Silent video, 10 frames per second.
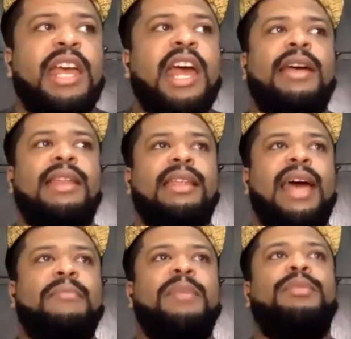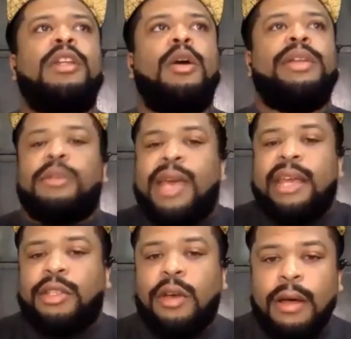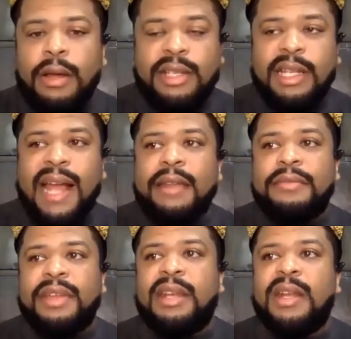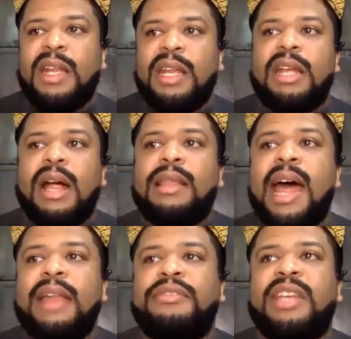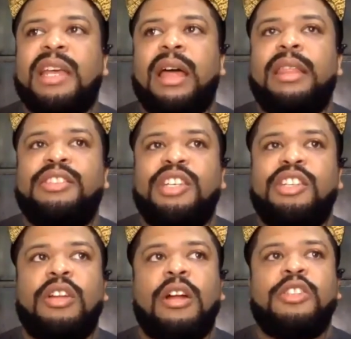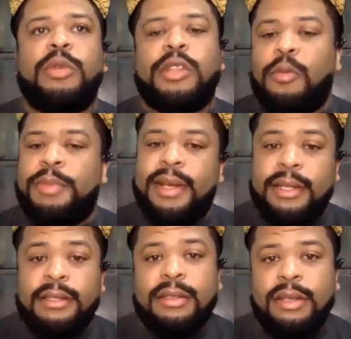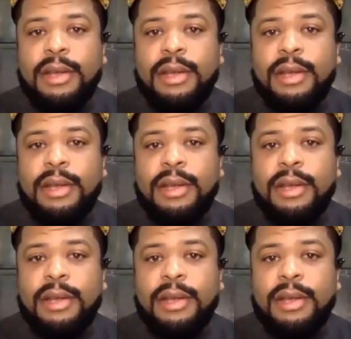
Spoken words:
And let people know it's okay to talk. Because a lot of psychology starts with openness.